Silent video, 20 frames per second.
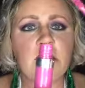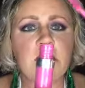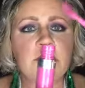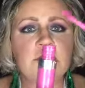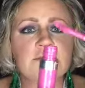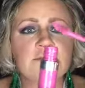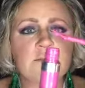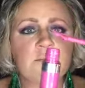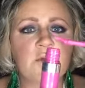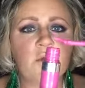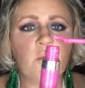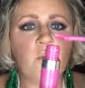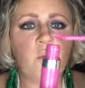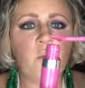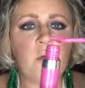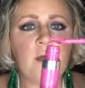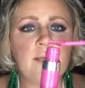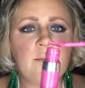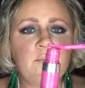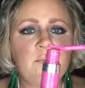So I'm gonna
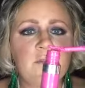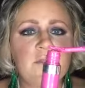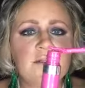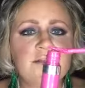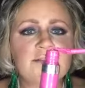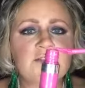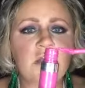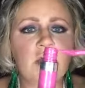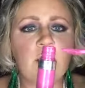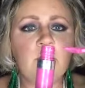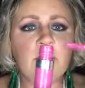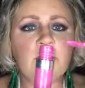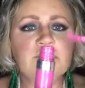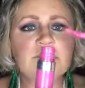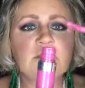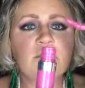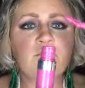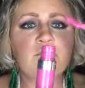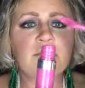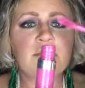wipe this almost
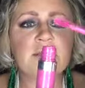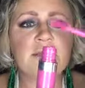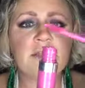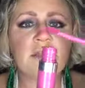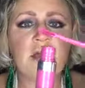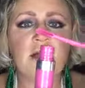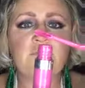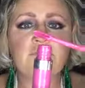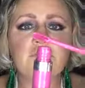completely off.